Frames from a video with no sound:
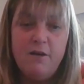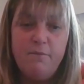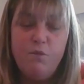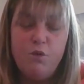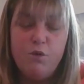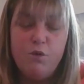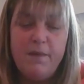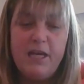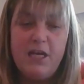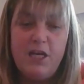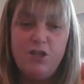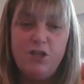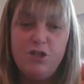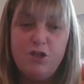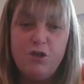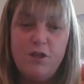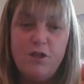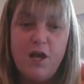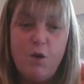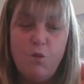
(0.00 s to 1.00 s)
We're making
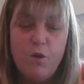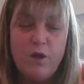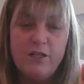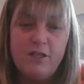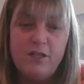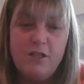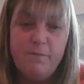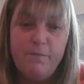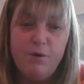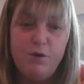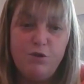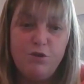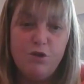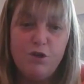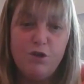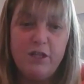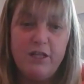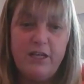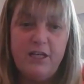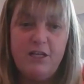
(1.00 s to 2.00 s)
sure that once the boats
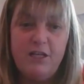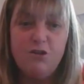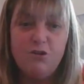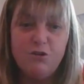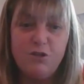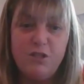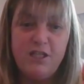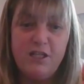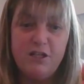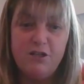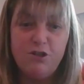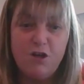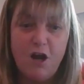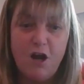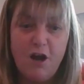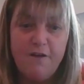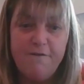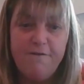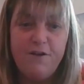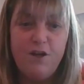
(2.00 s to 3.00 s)
are cleaned, they're sealed
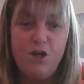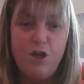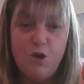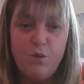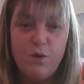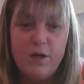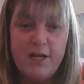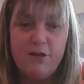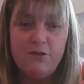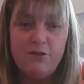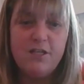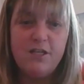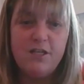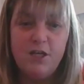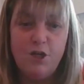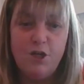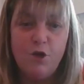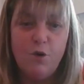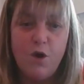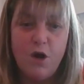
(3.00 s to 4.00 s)
off and no one else can
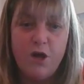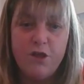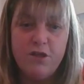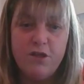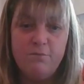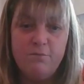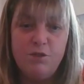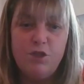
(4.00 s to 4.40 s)
go on them.